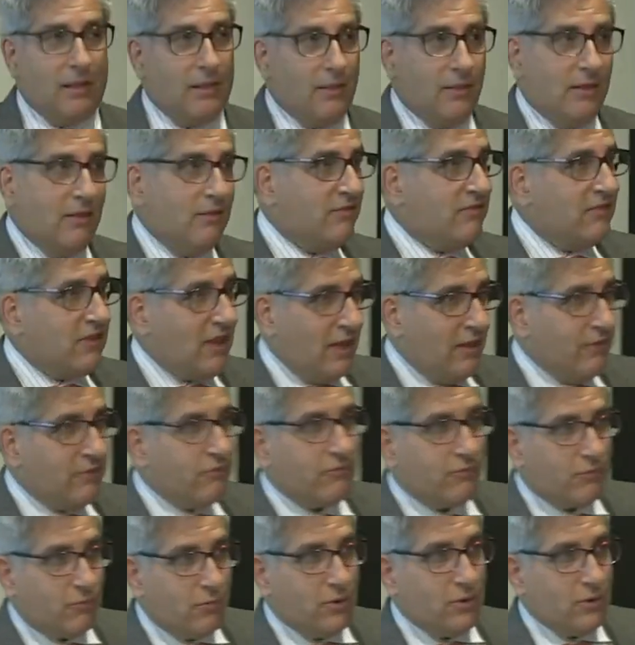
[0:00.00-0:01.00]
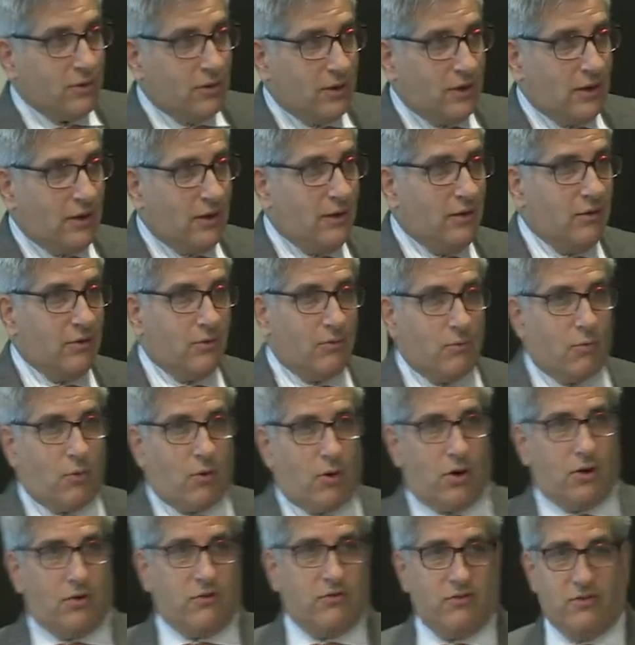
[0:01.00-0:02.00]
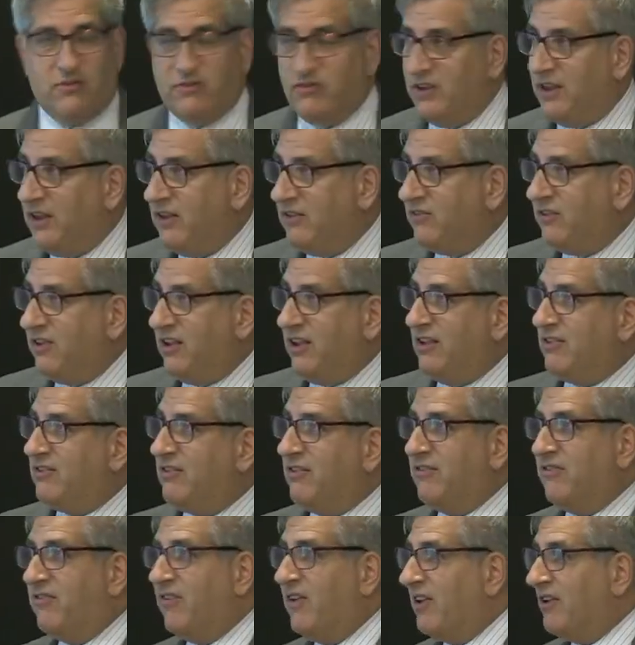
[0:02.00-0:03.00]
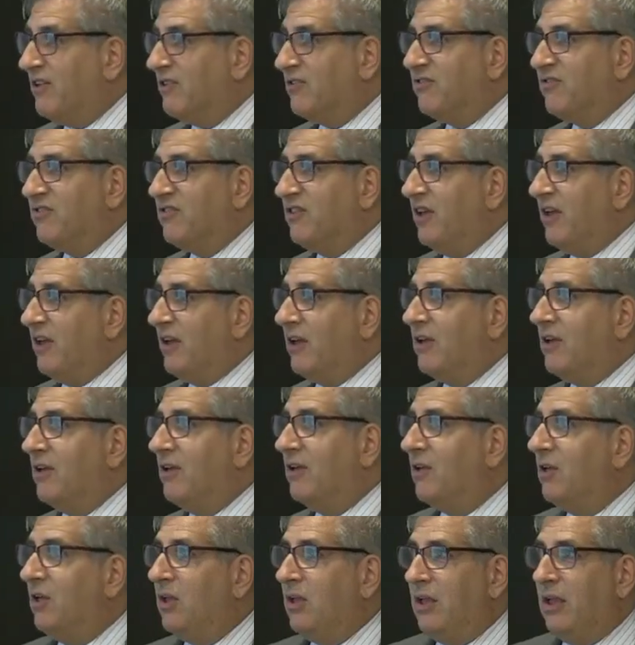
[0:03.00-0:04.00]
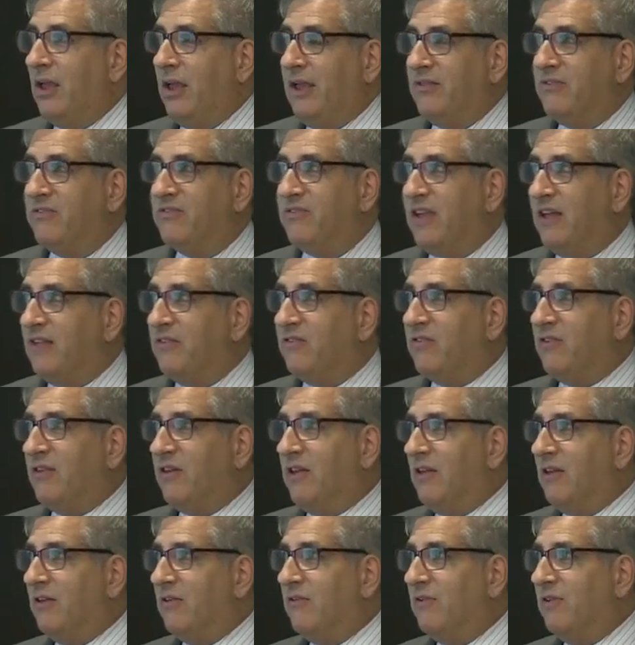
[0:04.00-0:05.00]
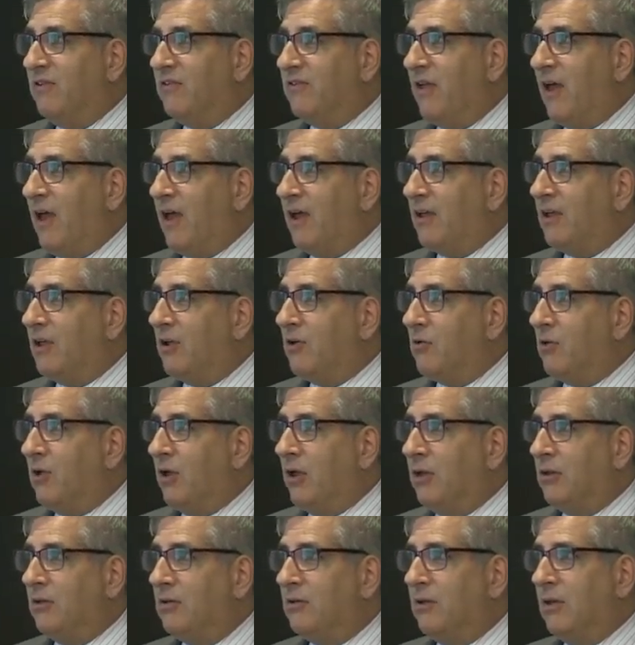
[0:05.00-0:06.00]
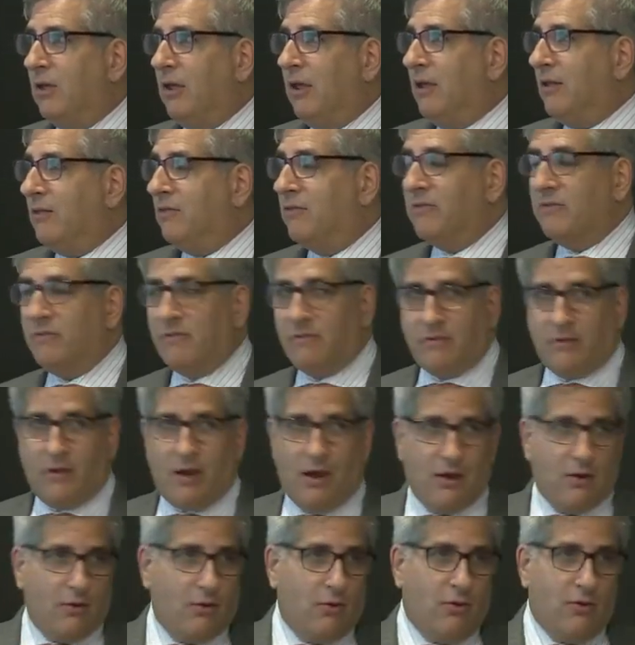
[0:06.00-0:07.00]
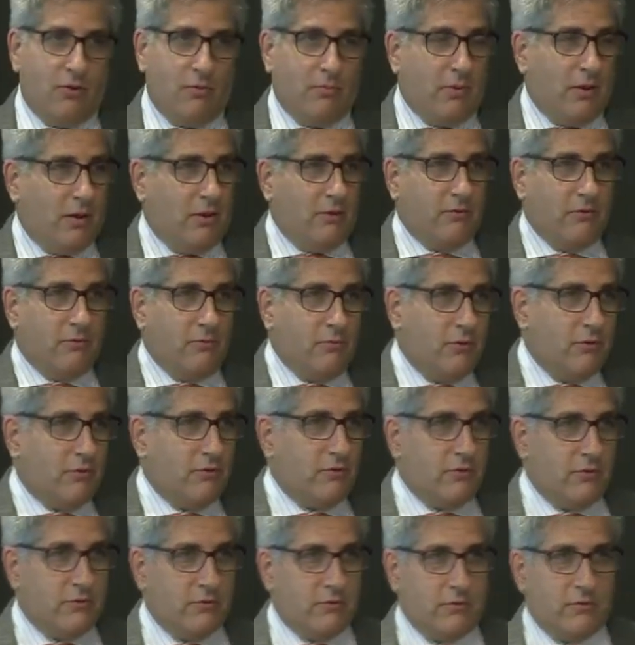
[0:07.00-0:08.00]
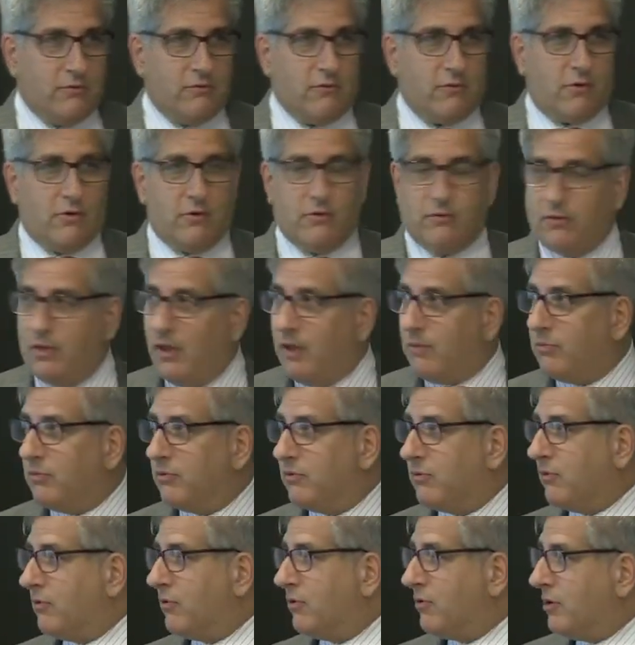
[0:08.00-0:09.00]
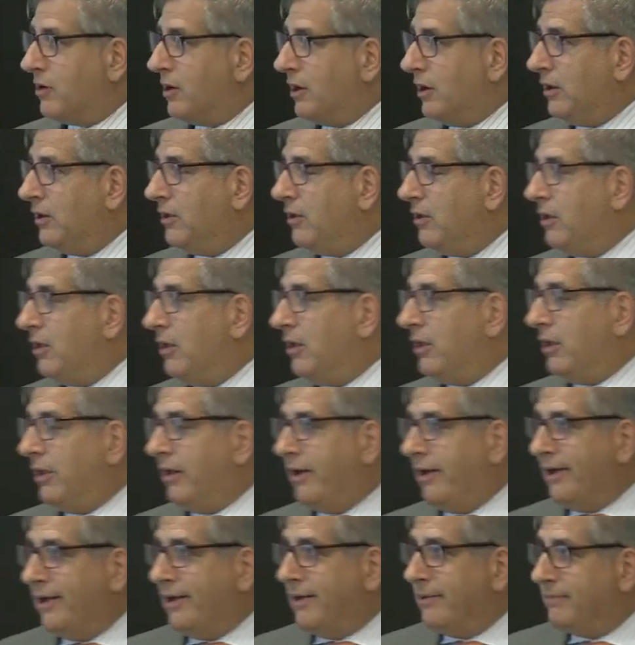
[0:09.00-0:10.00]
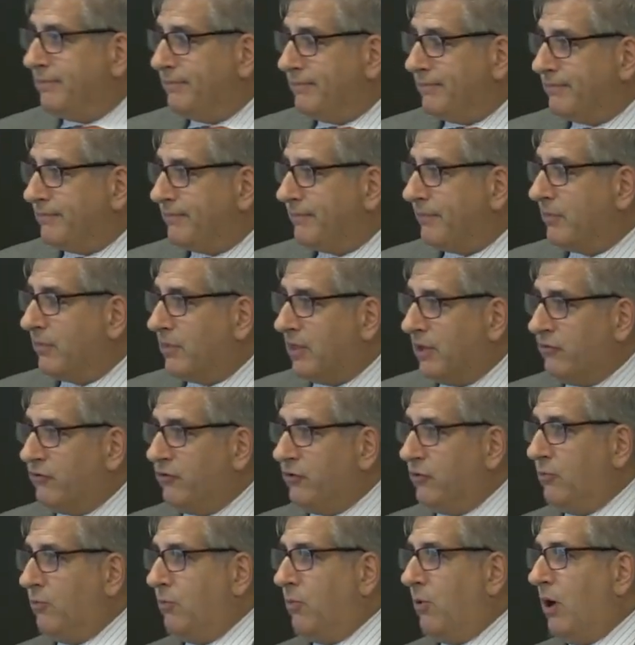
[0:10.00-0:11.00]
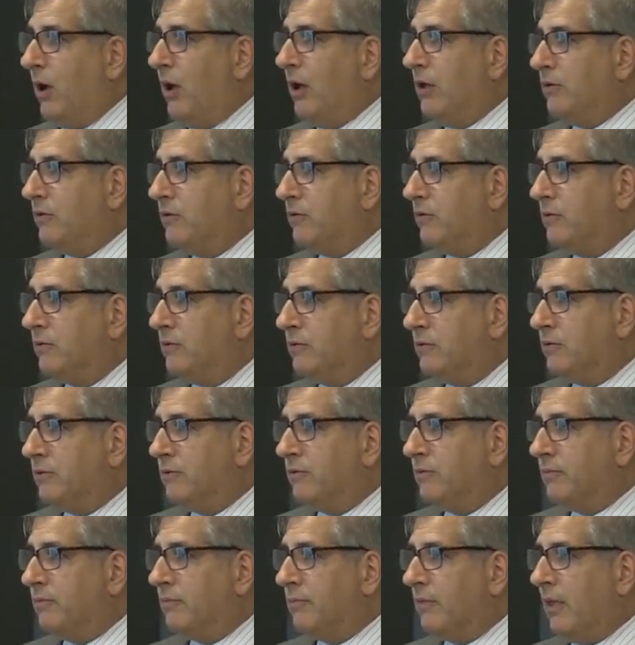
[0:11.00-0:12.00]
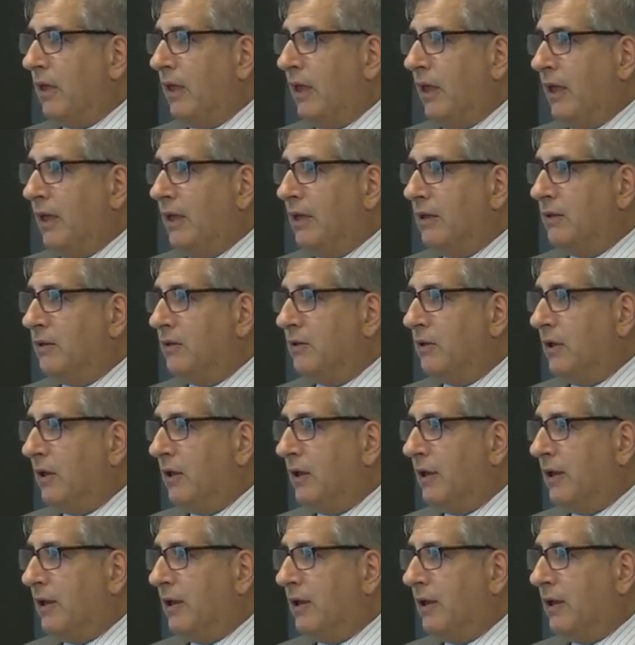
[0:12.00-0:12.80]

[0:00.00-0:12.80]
this test really works. It's easy. It's a finger stick. It's sensitive. It's accurate. It's got all the bells and whistles as far as laboratory that you want, and